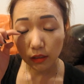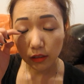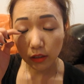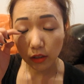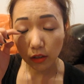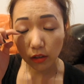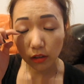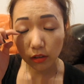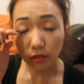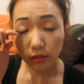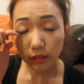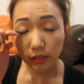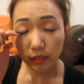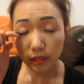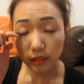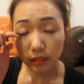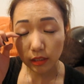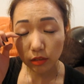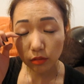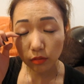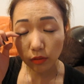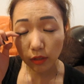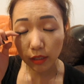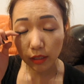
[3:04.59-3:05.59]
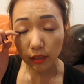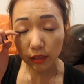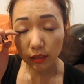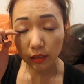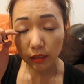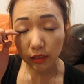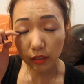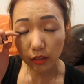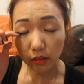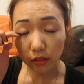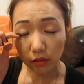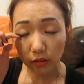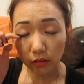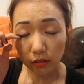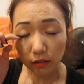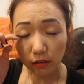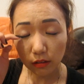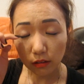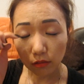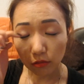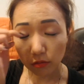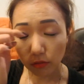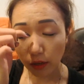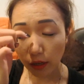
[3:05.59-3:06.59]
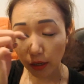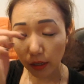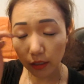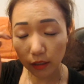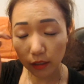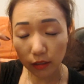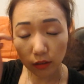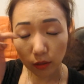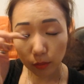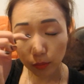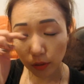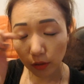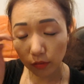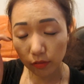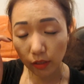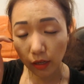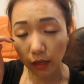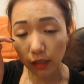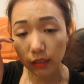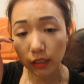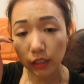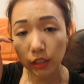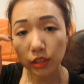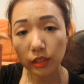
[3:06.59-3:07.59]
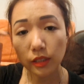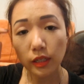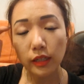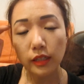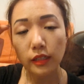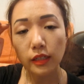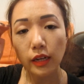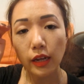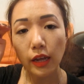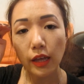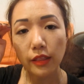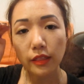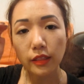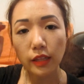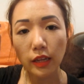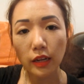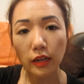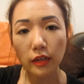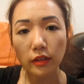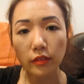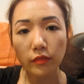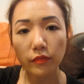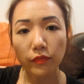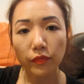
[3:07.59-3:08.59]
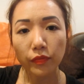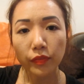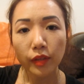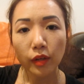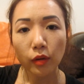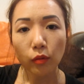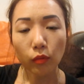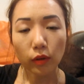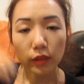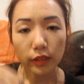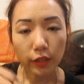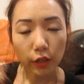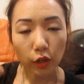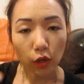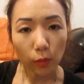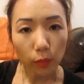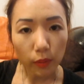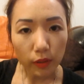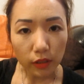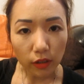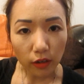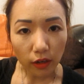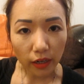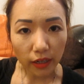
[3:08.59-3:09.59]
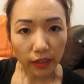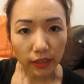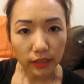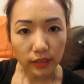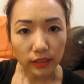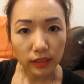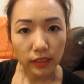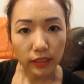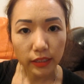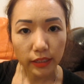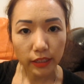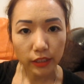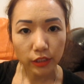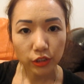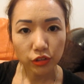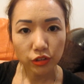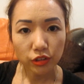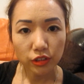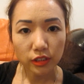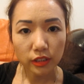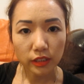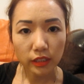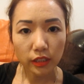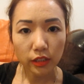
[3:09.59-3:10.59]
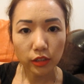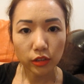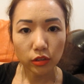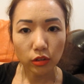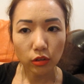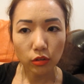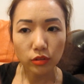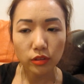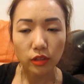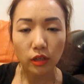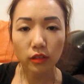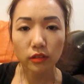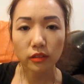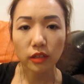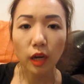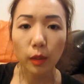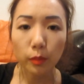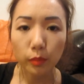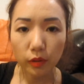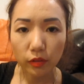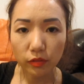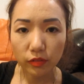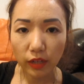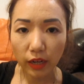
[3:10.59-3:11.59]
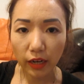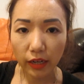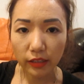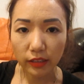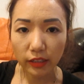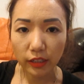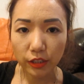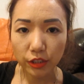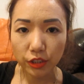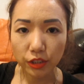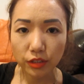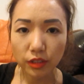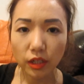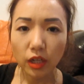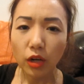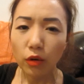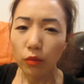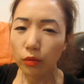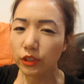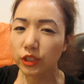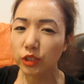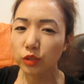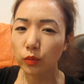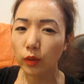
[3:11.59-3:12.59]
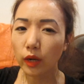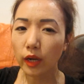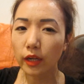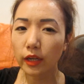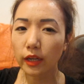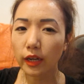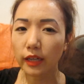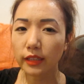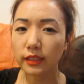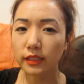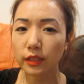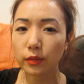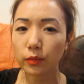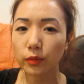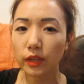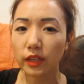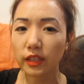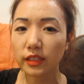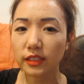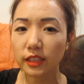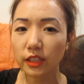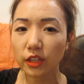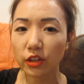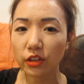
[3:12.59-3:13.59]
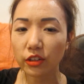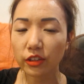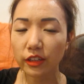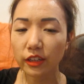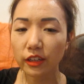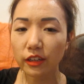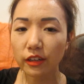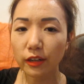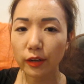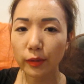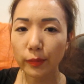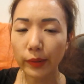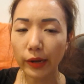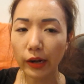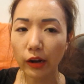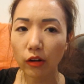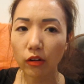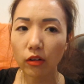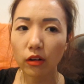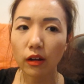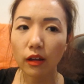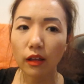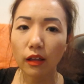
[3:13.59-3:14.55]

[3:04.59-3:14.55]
Their crease is right here, right above the eyelash line, and then when they open their eyes, the extra skin goes on top of the eyelashes, which is why I said what I said earlier about